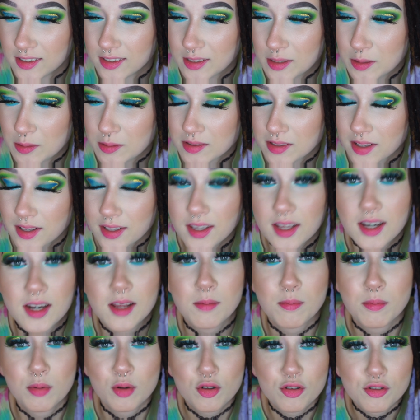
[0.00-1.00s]
It was like an
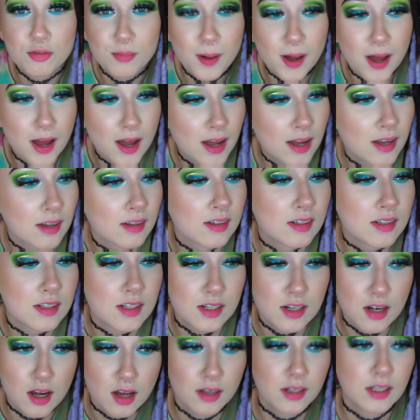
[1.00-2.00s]
impulse buy.
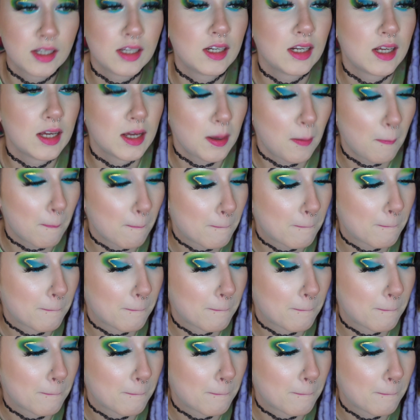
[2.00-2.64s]
Did not need it.